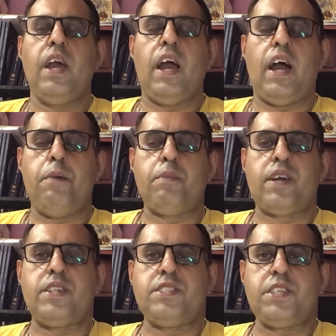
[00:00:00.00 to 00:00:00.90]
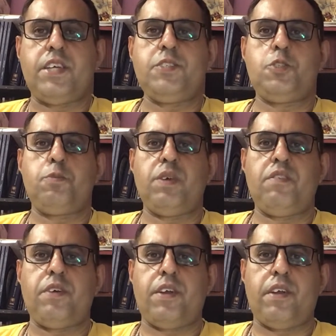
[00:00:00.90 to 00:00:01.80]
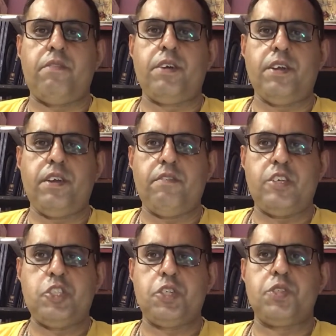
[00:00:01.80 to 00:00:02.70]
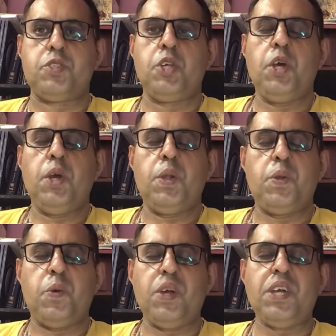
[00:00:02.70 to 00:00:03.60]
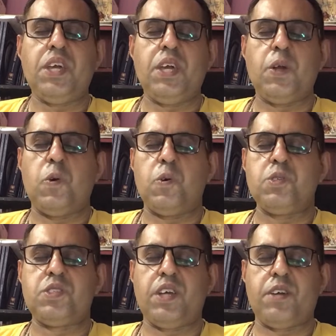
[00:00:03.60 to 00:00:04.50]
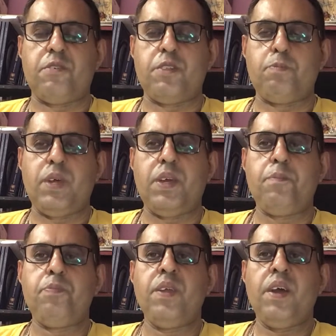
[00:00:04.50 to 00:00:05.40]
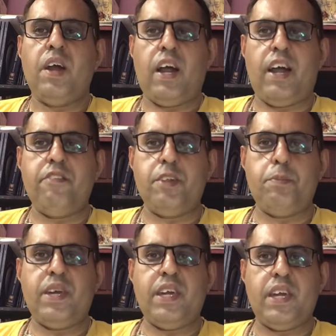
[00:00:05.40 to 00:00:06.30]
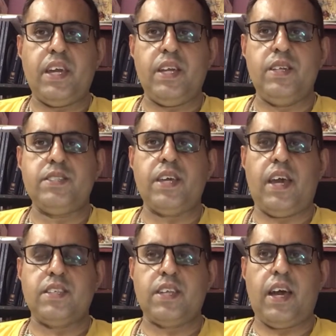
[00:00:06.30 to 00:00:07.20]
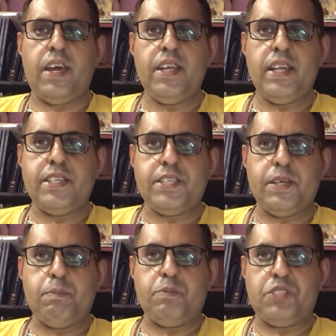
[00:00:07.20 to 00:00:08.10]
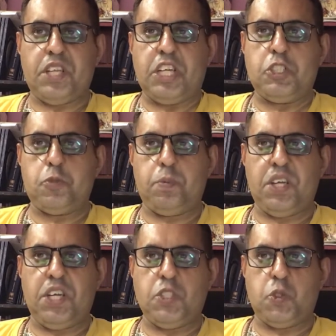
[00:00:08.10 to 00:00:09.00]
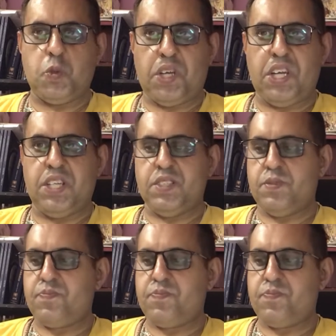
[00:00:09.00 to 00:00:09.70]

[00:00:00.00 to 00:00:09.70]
I am content to be wherever He wishes, knowing He goes there with me. I will be healed as I let Him teach me to heal.